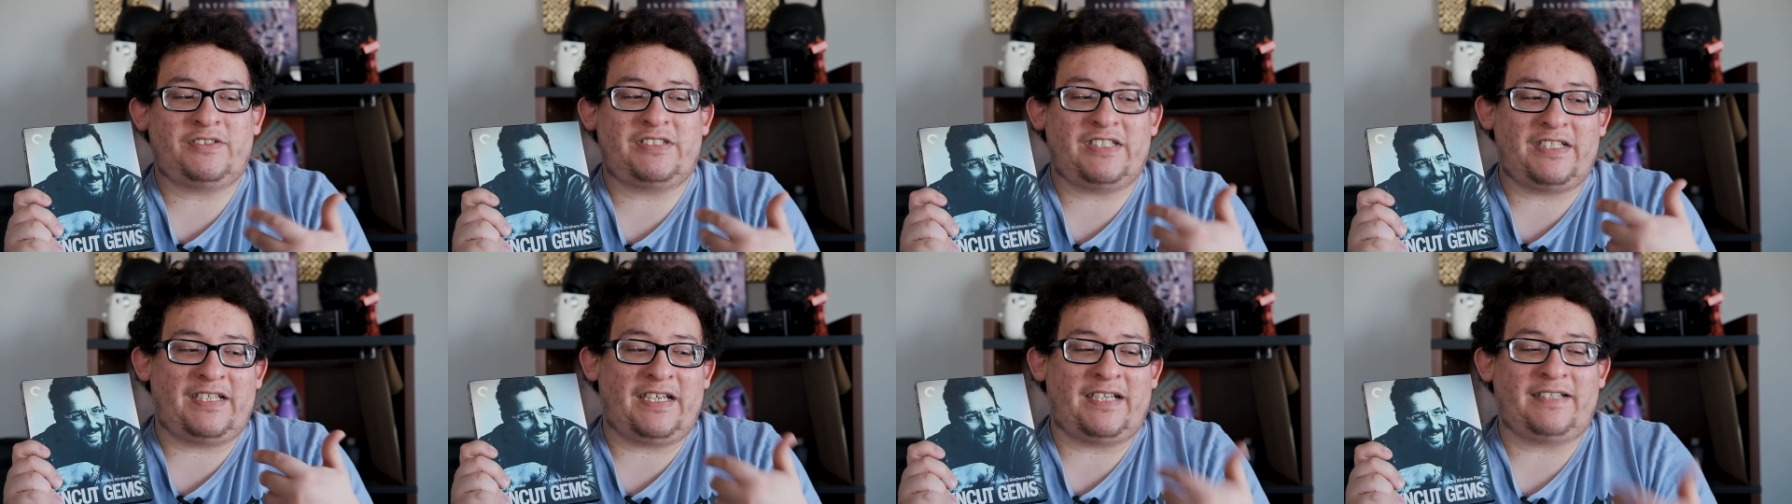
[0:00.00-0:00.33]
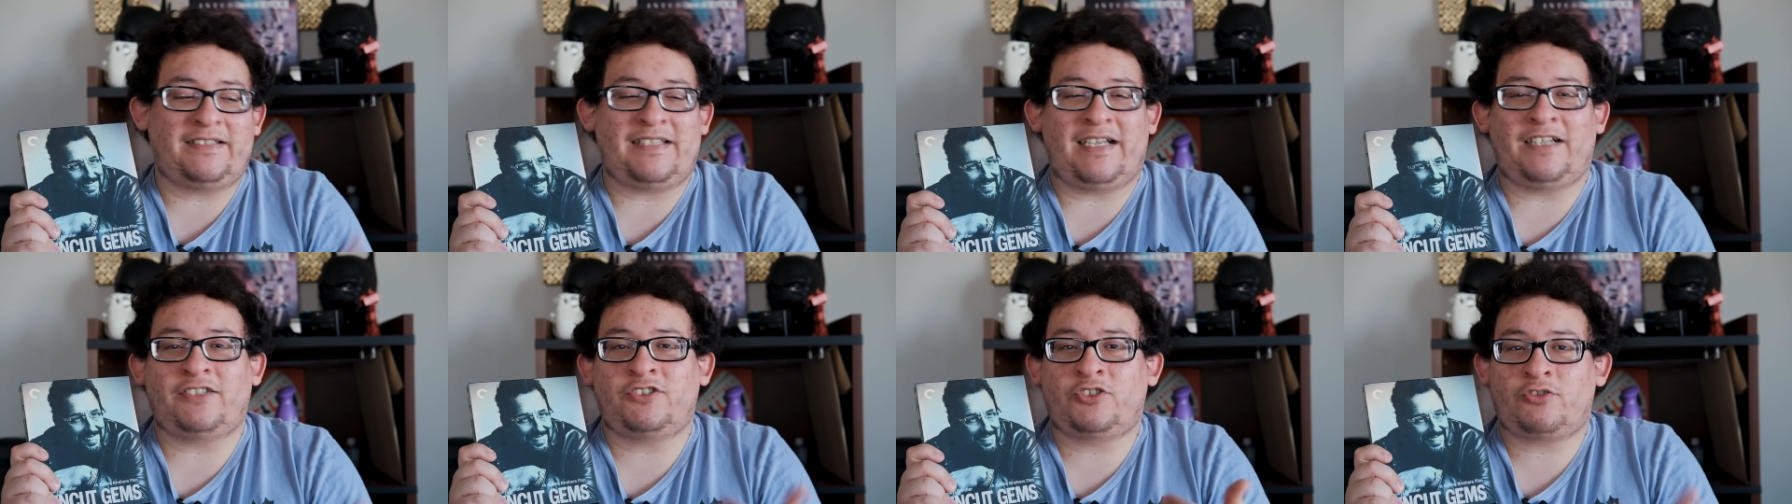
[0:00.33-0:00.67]
to get
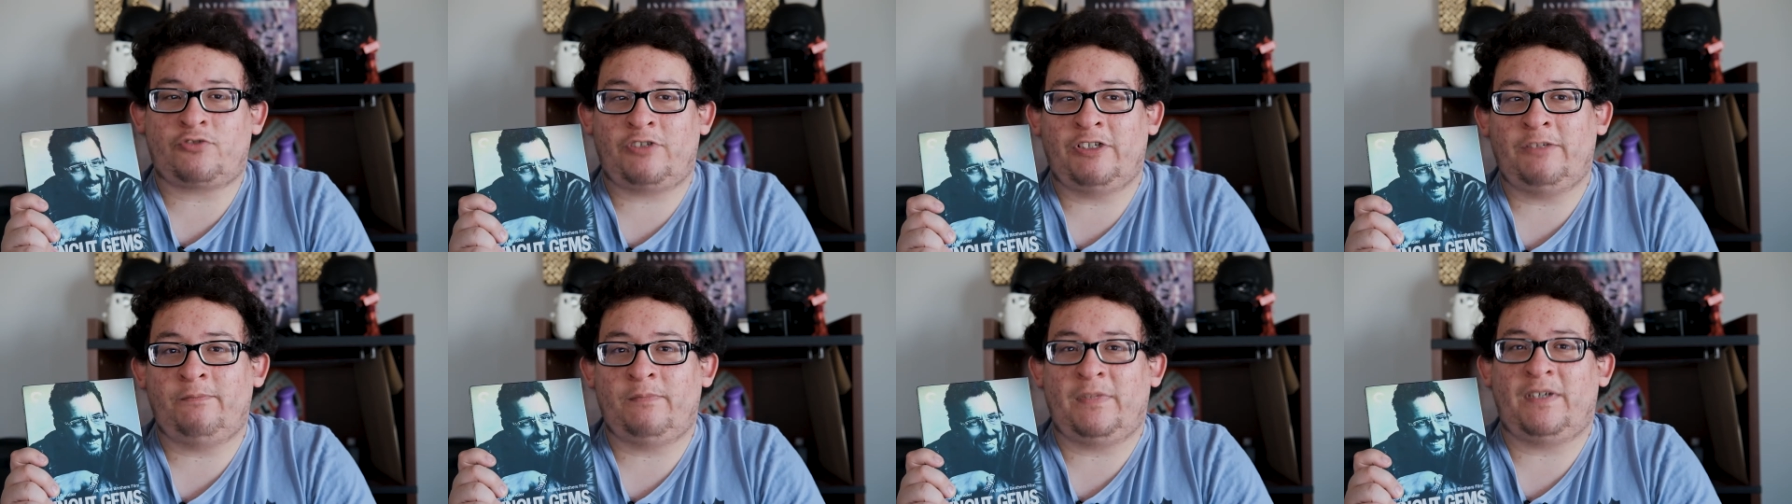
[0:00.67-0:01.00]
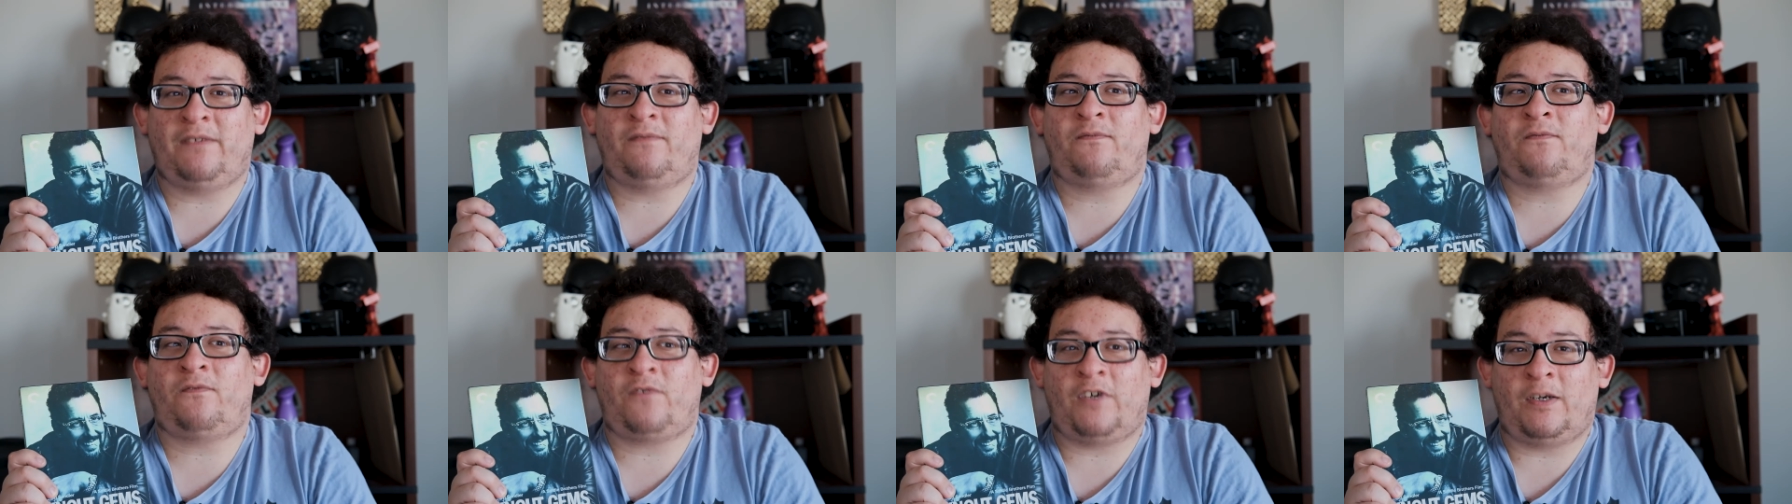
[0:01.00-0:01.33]
that
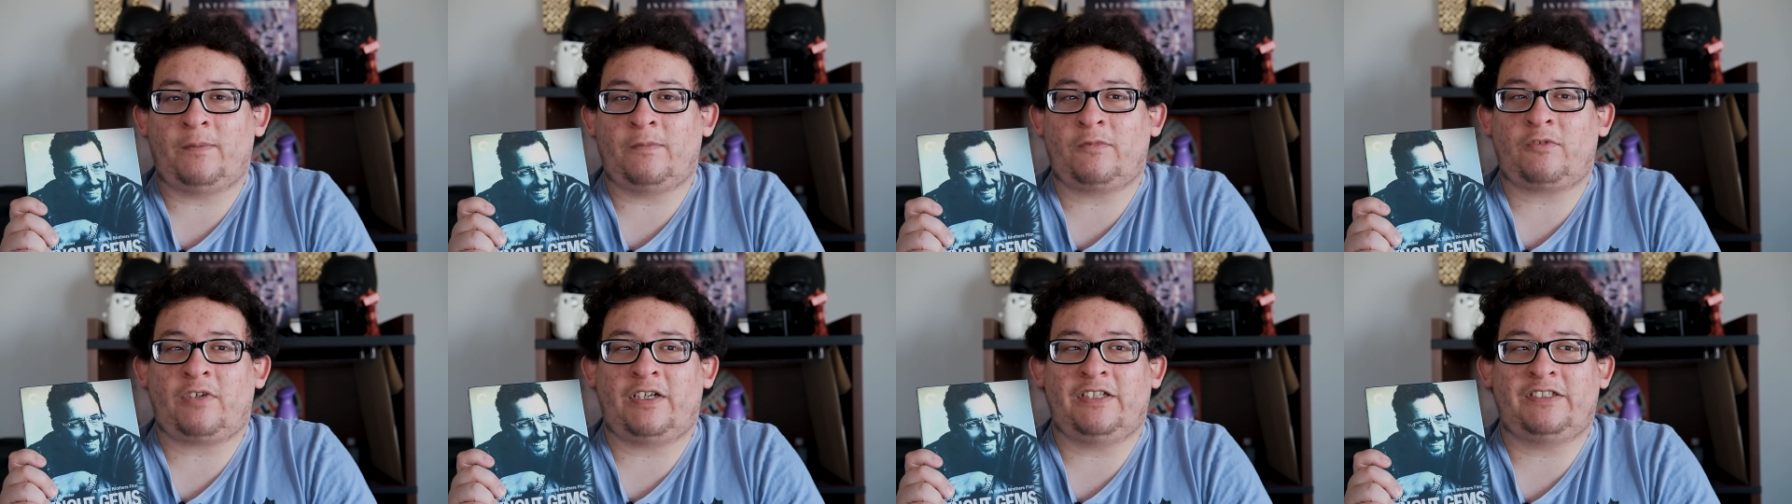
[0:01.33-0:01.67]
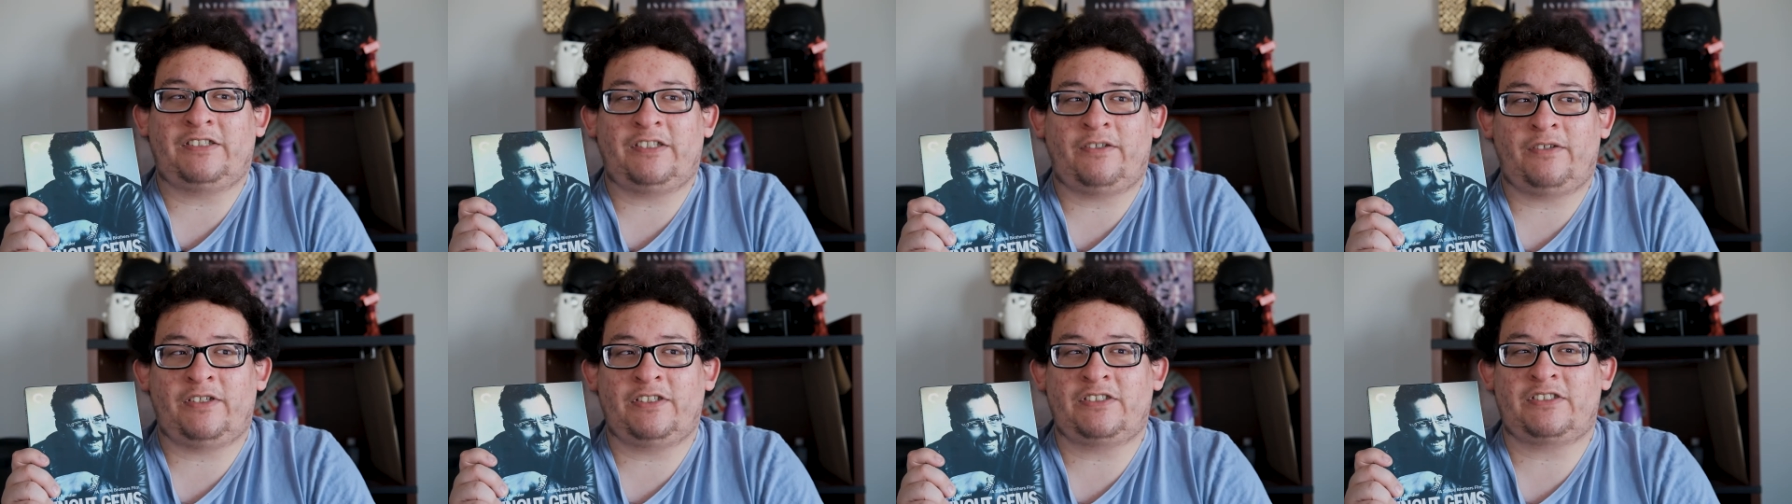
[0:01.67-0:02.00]
treatment from
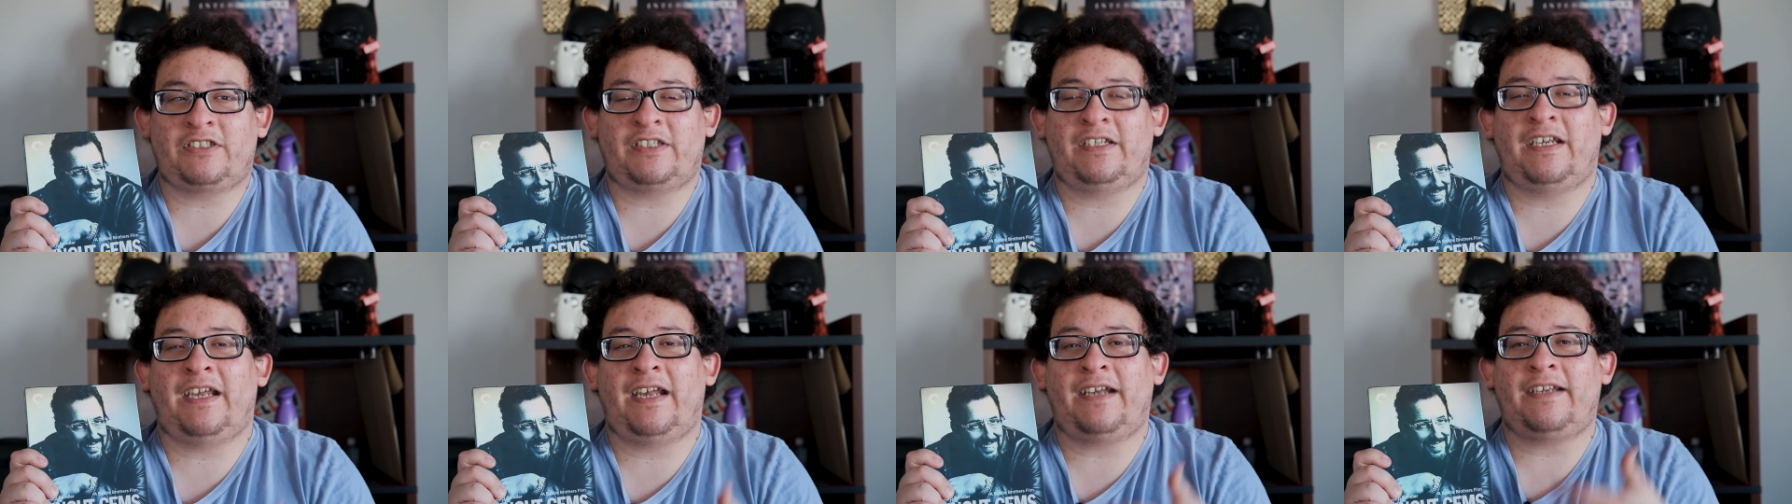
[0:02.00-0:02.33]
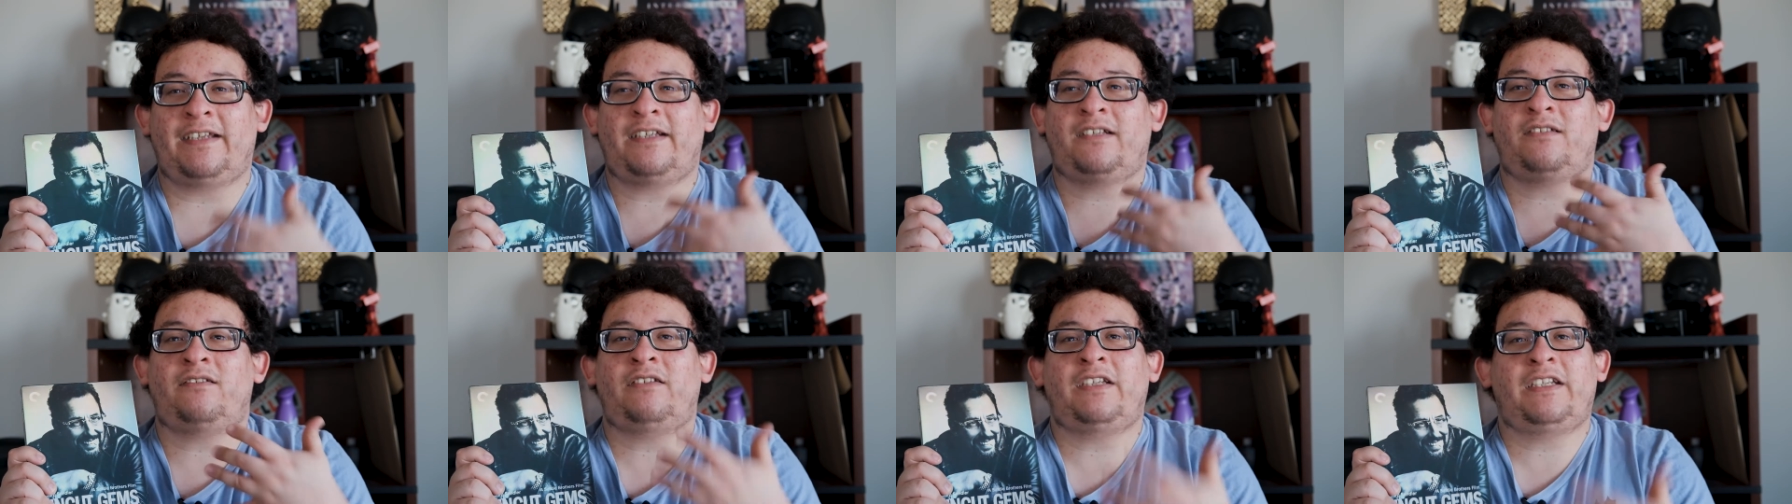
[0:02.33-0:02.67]
Criterion, to get
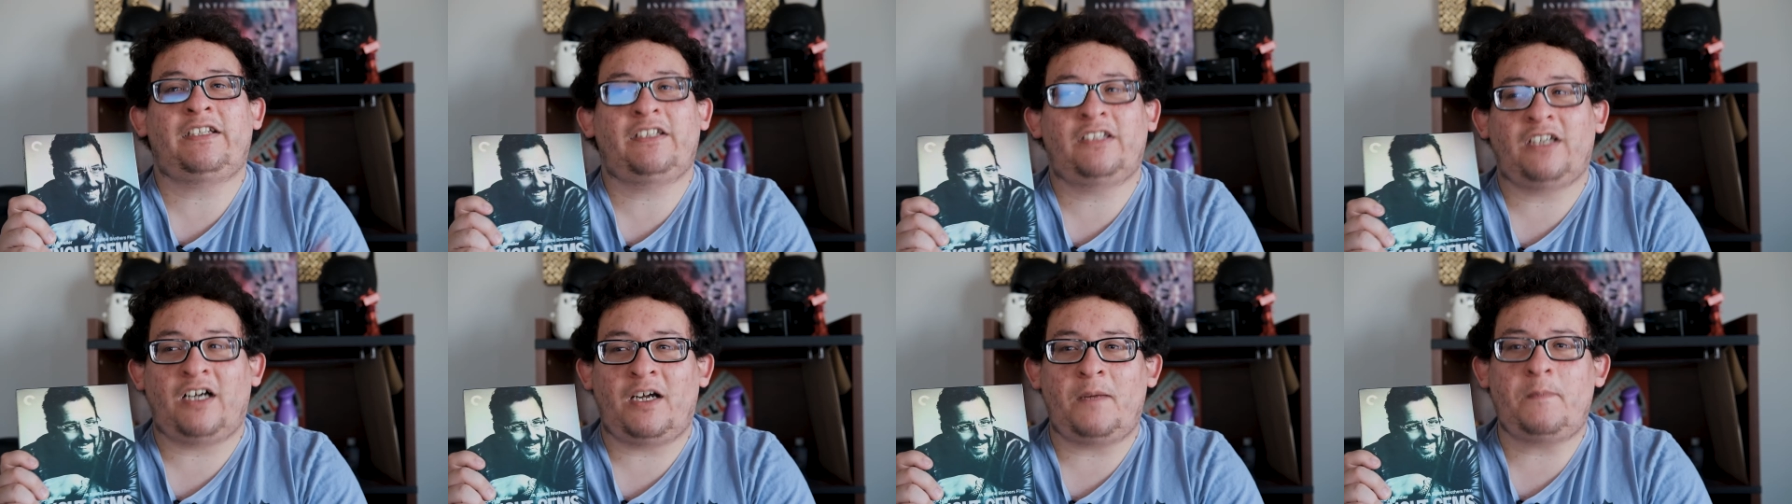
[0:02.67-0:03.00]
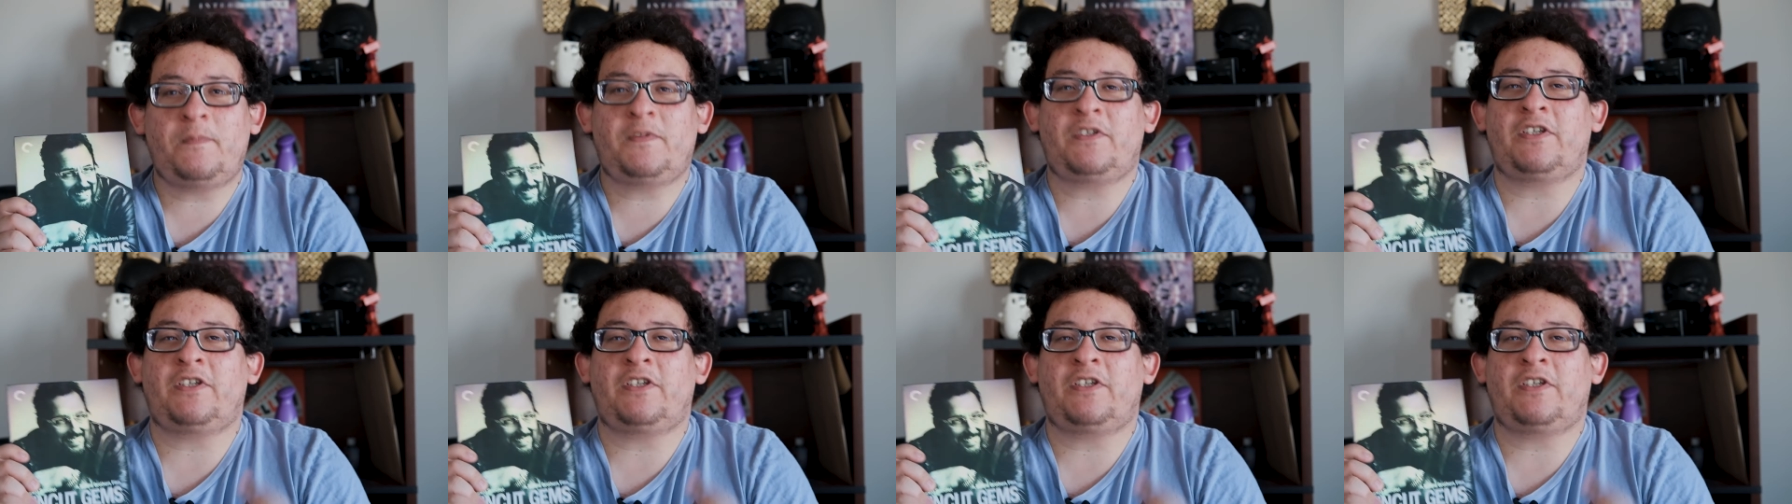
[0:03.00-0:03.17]
it cleaned up,